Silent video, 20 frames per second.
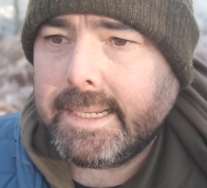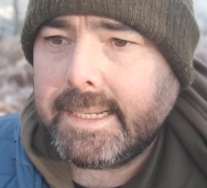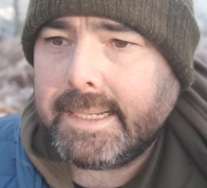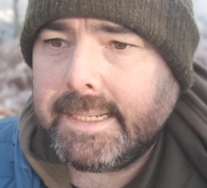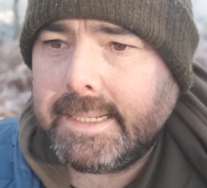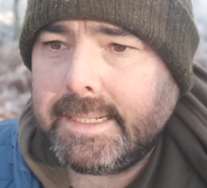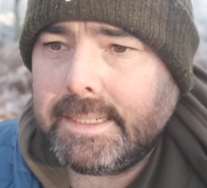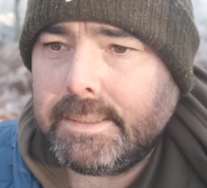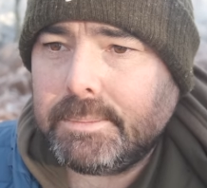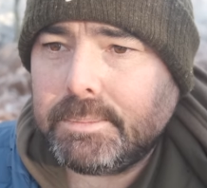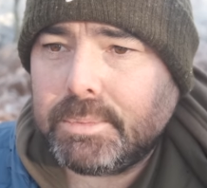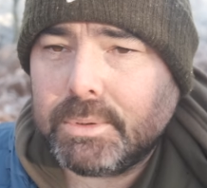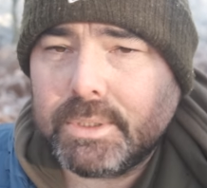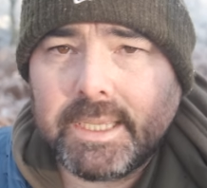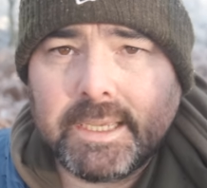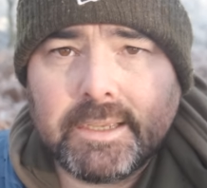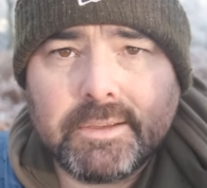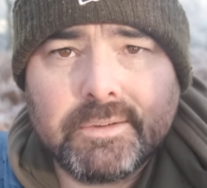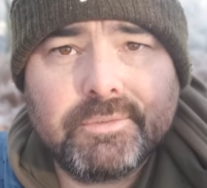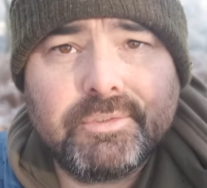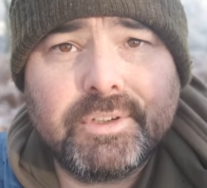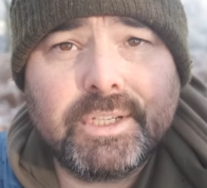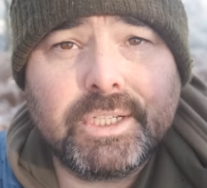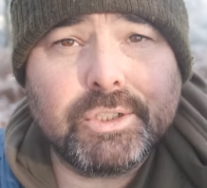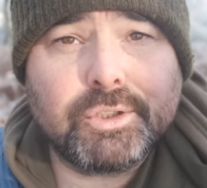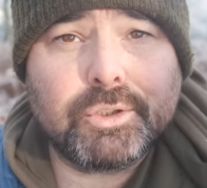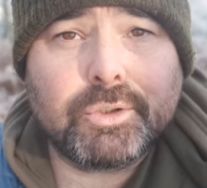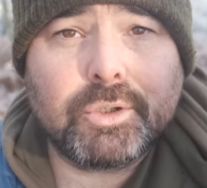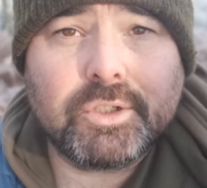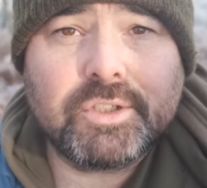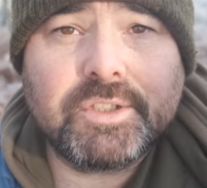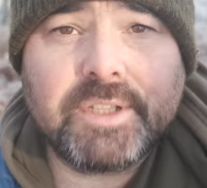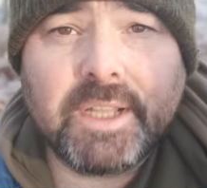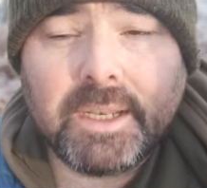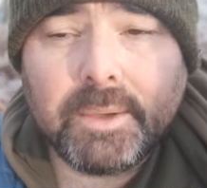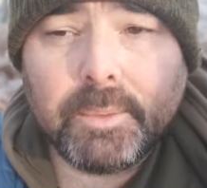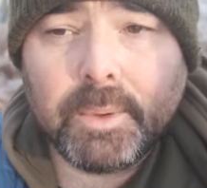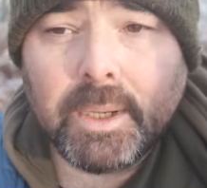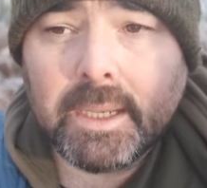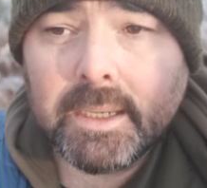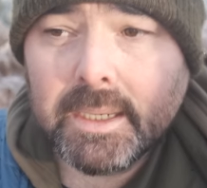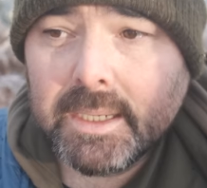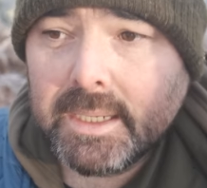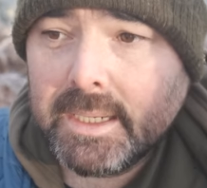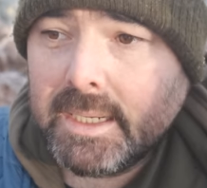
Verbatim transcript: um, but yeah, fingers crossed anyway.